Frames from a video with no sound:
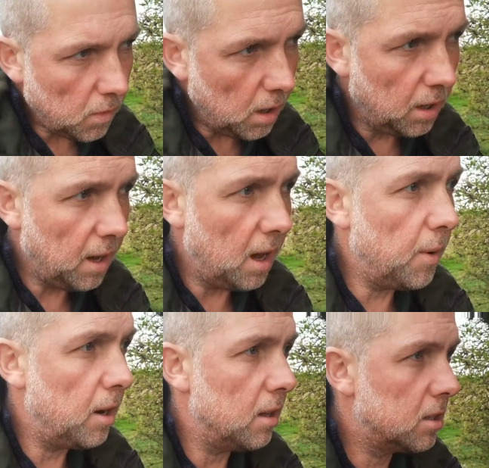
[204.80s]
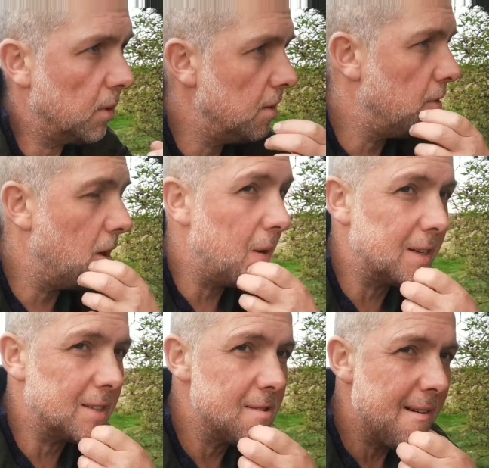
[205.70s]
Again, wait another 24
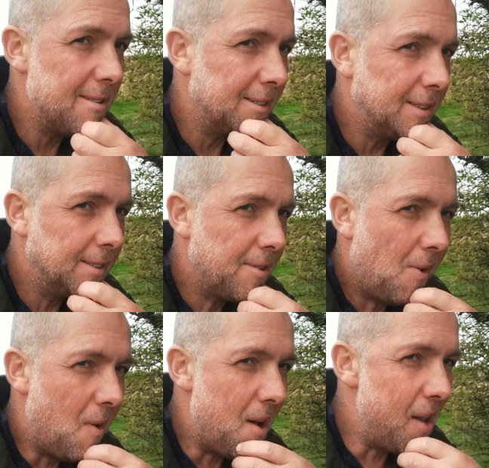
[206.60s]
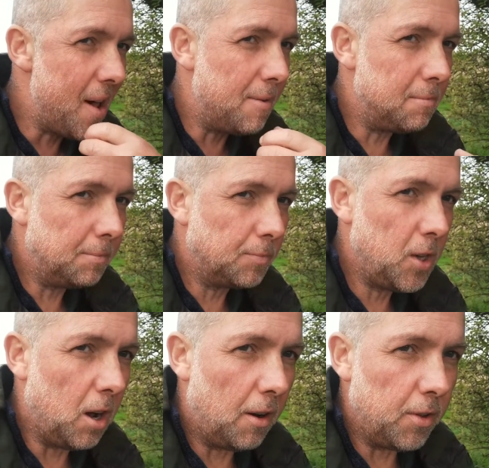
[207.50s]
hours. And then, you
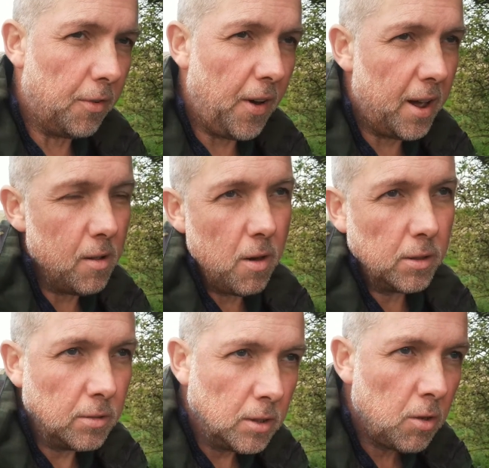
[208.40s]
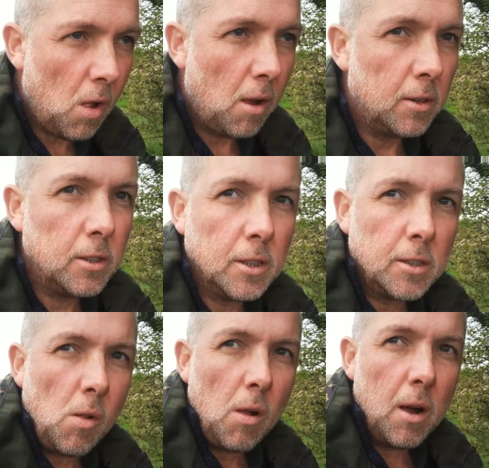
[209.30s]
know, if you're fine,
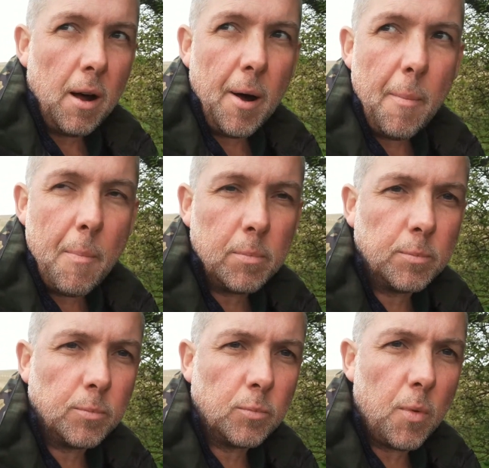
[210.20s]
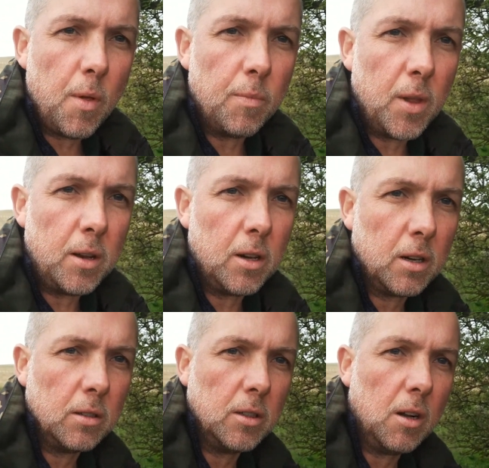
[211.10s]
then you
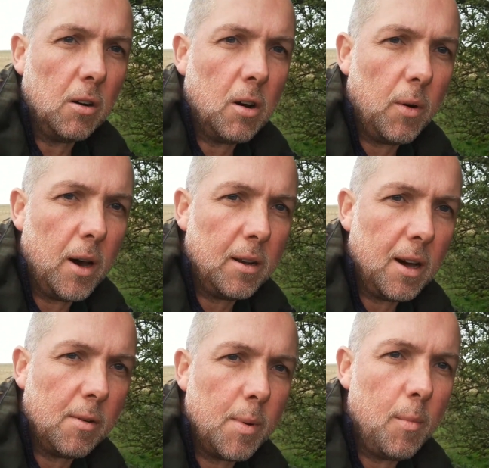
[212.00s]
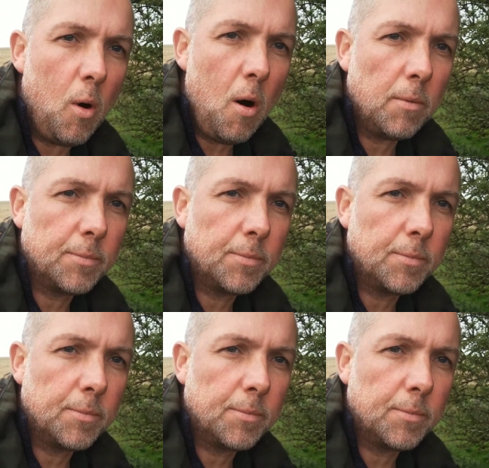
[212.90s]
can, you know, go ahead and have a bit more.